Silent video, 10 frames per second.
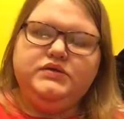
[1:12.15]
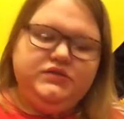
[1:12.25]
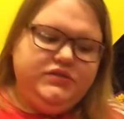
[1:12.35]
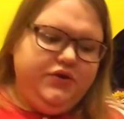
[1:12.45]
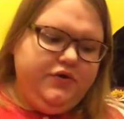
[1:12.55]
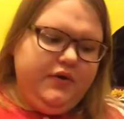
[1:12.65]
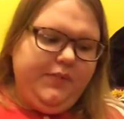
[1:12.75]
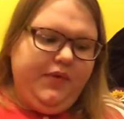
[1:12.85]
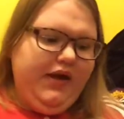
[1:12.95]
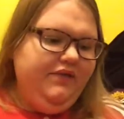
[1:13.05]
So,
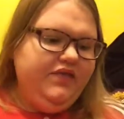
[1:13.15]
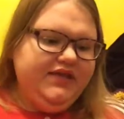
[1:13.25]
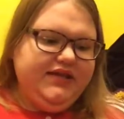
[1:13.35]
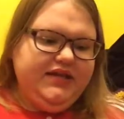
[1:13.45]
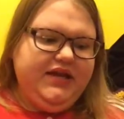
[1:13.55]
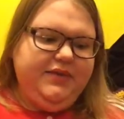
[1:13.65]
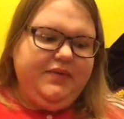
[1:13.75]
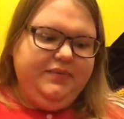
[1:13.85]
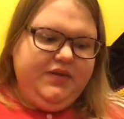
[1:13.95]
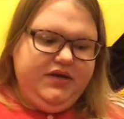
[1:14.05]
everything that
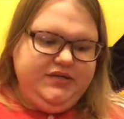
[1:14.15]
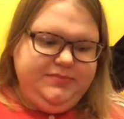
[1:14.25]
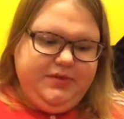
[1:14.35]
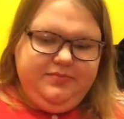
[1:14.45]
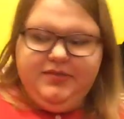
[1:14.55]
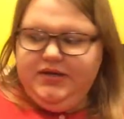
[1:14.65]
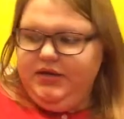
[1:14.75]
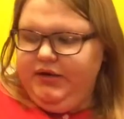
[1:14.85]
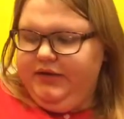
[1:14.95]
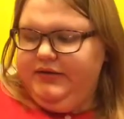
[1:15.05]
my parents bought me
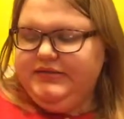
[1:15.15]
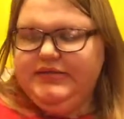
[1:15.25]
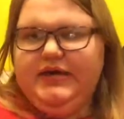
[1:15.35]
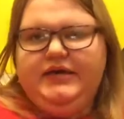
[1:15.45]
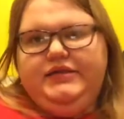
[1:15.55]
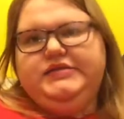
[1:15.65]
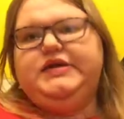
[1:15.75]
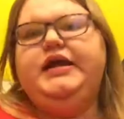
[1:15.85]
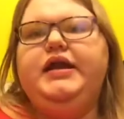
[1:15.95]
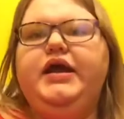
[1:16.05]
are on this side and this
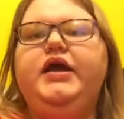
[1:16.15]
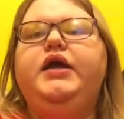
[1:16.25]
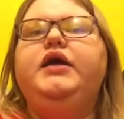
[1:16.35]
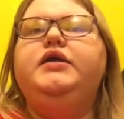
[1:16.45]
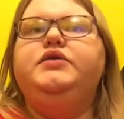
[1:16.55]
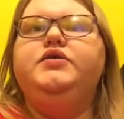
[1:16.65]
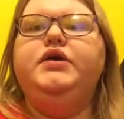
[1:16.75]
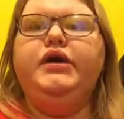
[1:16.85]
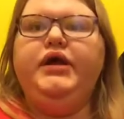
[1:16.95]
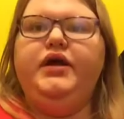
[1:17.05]
side, and I do
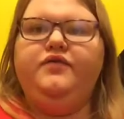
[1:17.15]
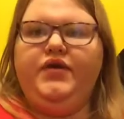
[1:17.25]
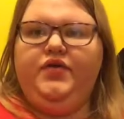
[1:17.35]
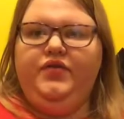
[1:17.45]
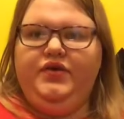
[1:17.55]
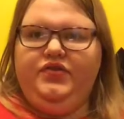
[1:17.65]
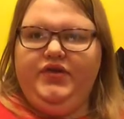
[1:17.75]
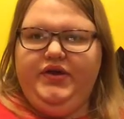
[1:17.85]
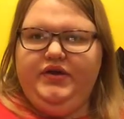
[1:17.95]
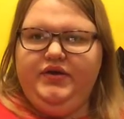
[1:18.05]
not have
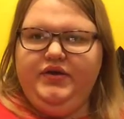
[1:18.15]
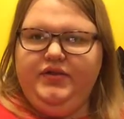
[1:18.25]
everything